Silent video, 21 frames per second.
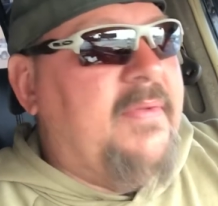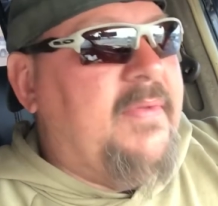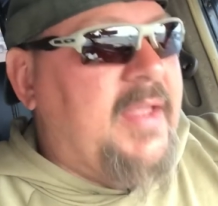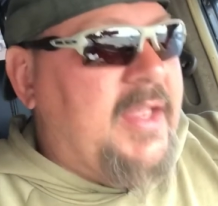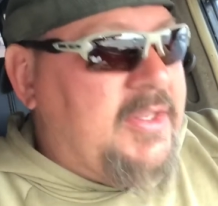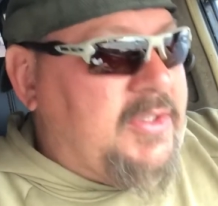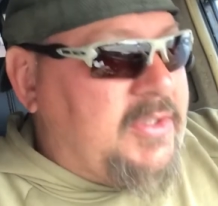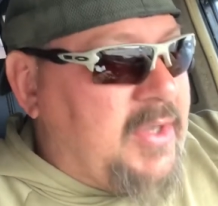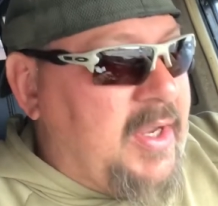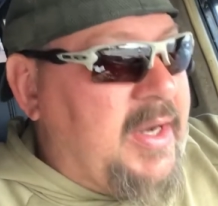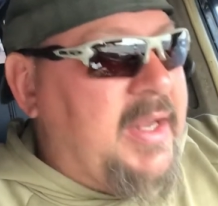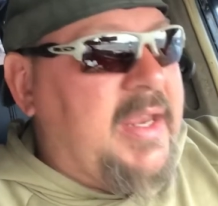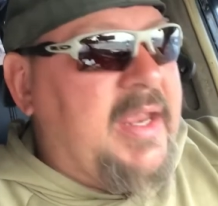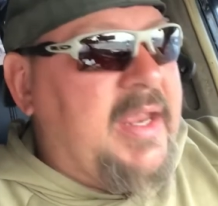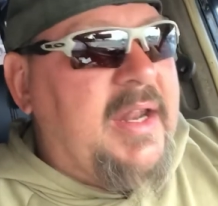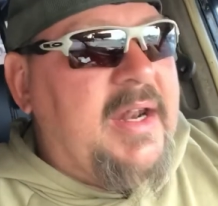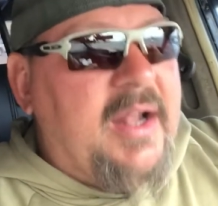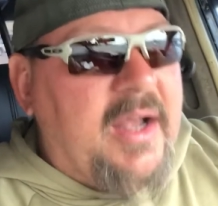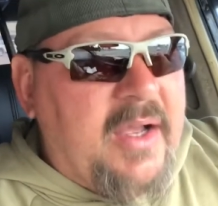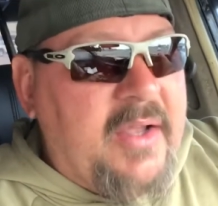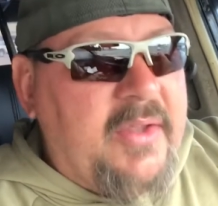It's going to
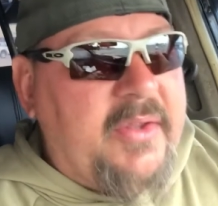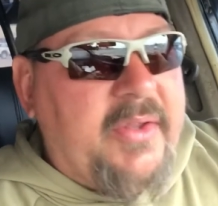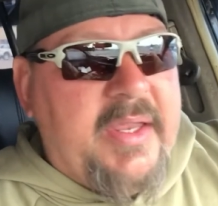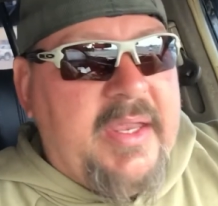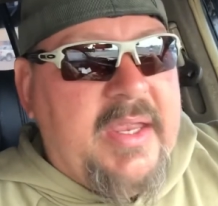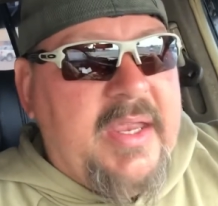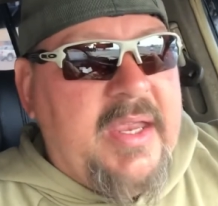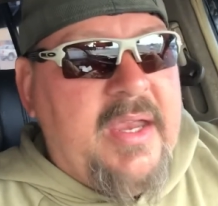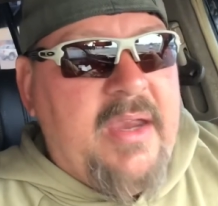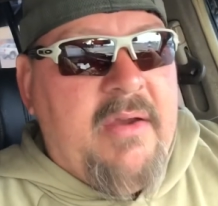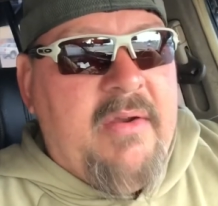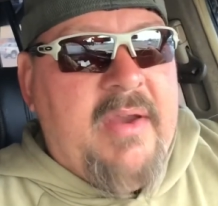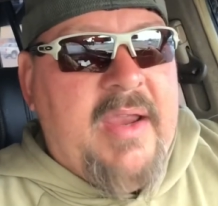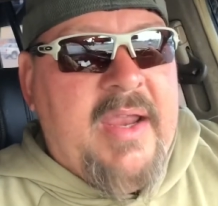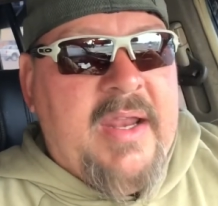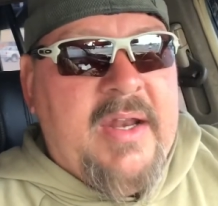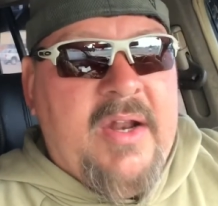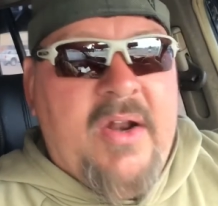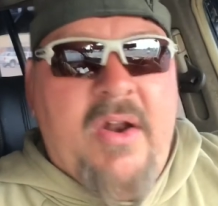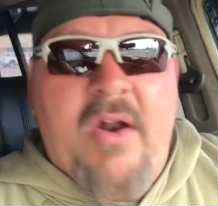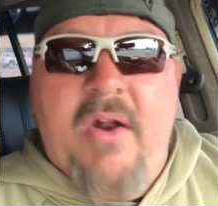get ugly here,
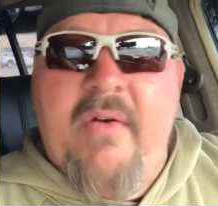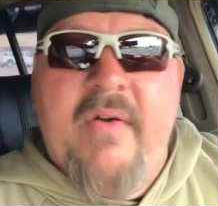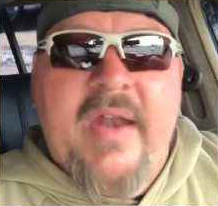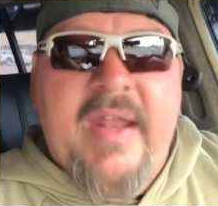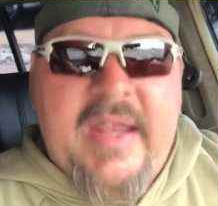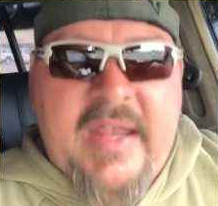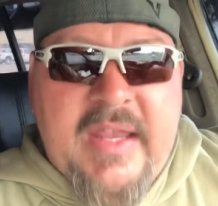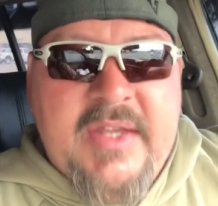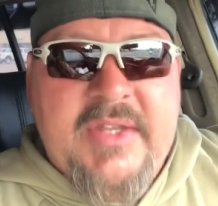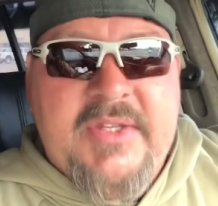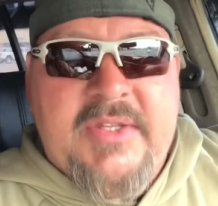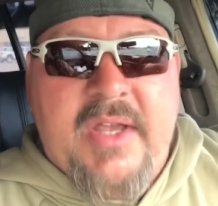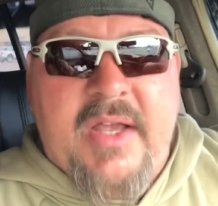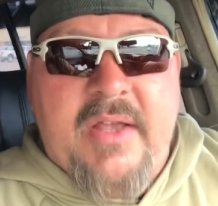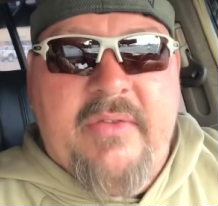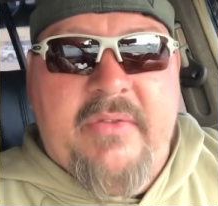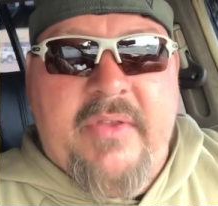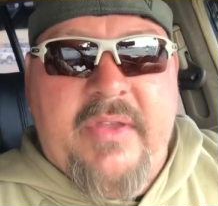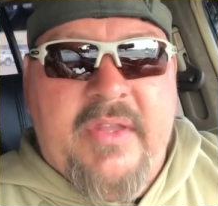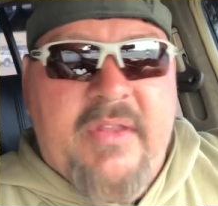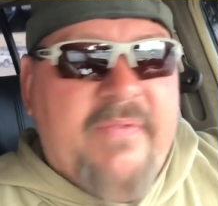and it already is
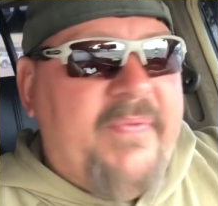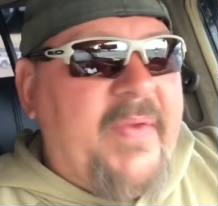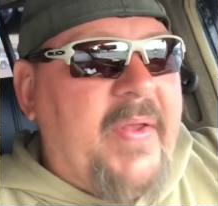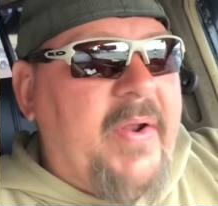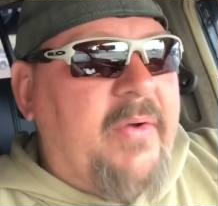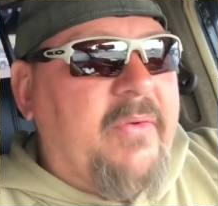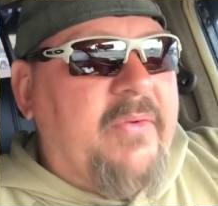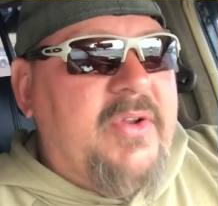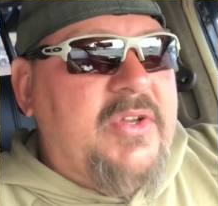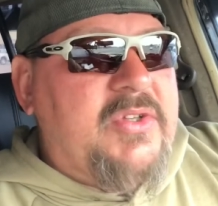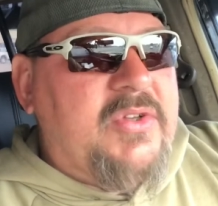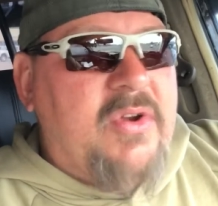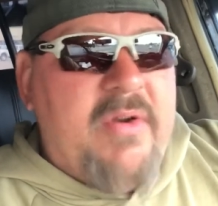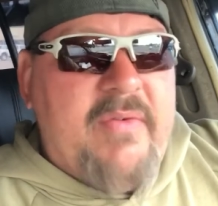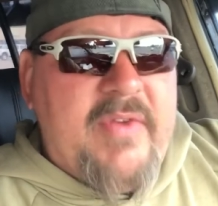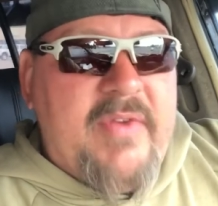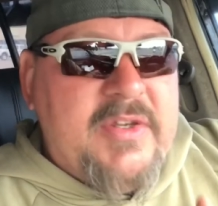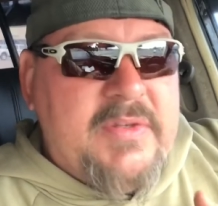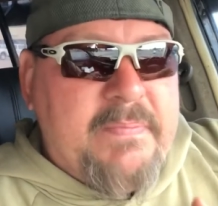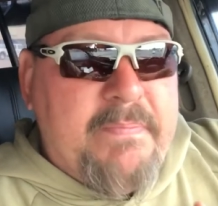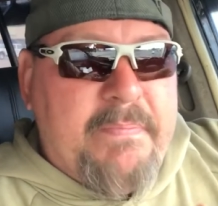ugly. The Federal
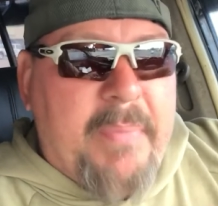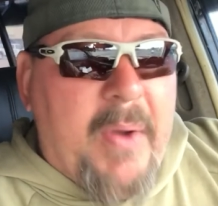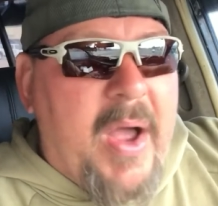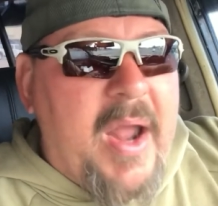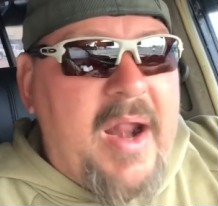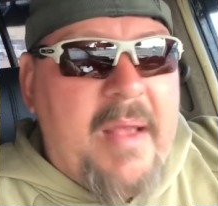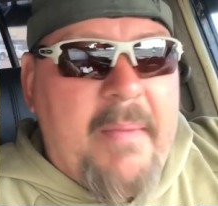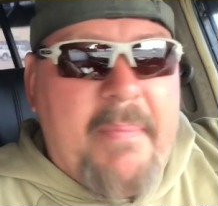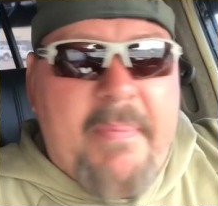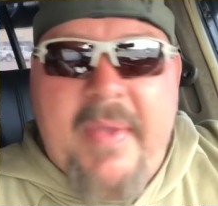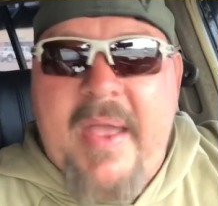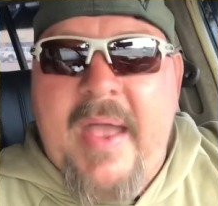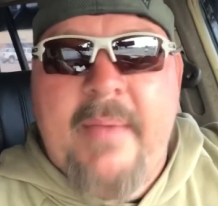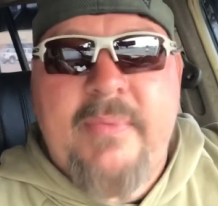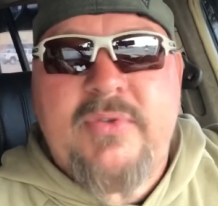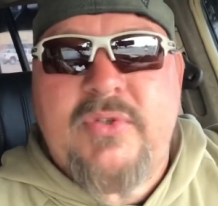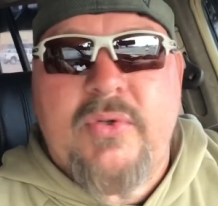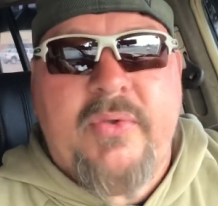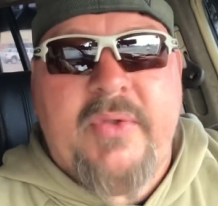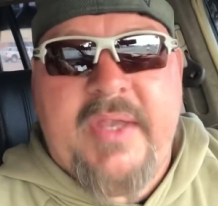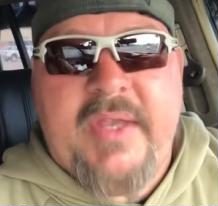Reserve has bought up
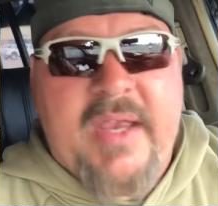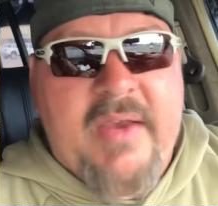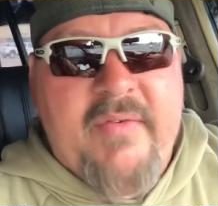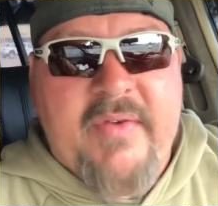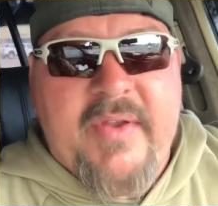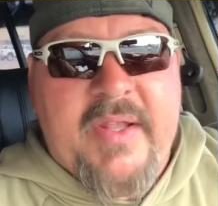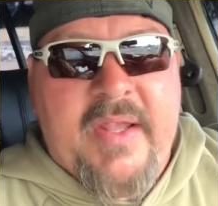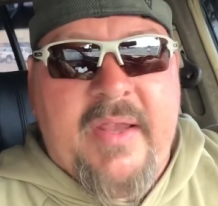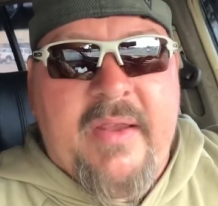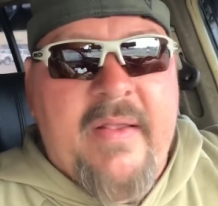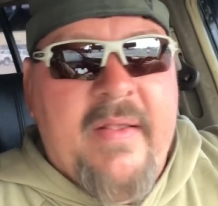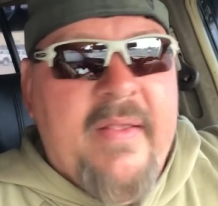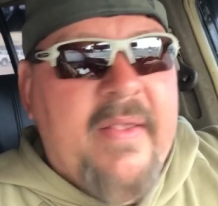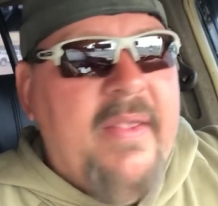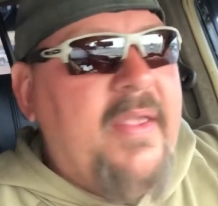absolutely everything.